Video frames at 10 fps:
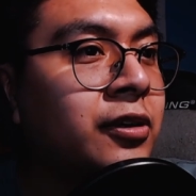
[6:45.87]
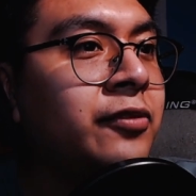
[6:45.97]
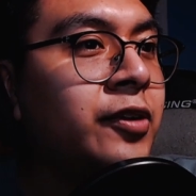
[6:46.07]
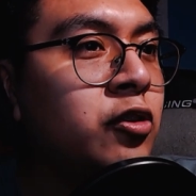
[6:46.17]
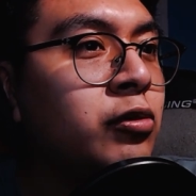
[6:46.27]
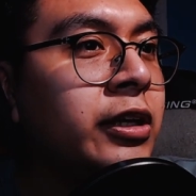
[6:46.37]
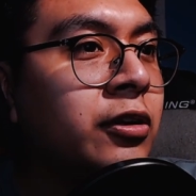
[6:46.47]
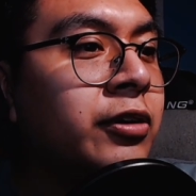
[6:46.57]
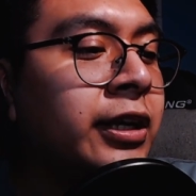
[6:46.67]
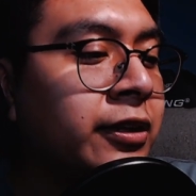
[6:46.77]
start visually
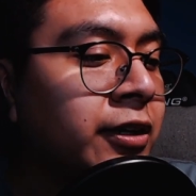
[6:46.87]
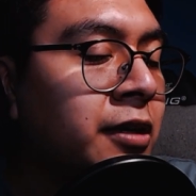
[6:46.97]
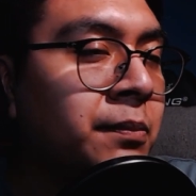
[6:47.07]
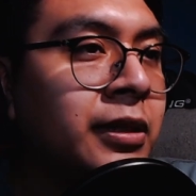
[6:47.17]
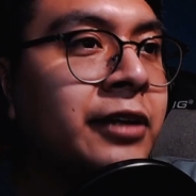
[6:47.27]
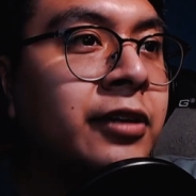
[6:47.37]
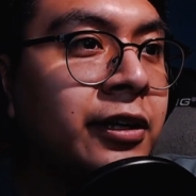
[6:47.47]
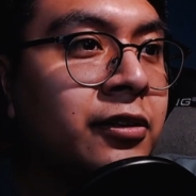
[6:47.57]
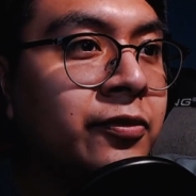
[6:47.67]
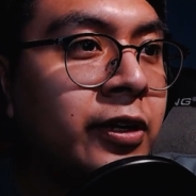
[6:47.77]
noting the
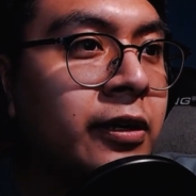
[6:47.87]
complexities of